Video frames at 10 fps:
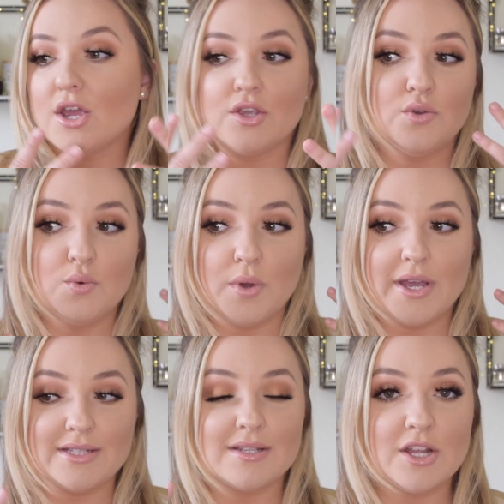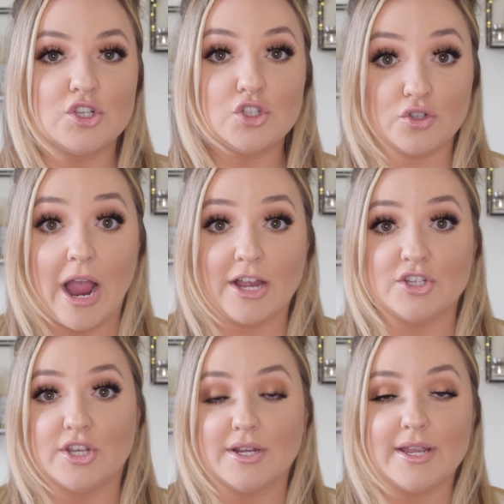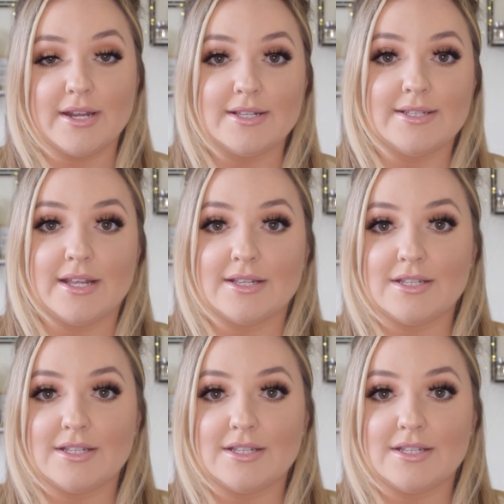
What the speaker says: it's a distraction in a sense.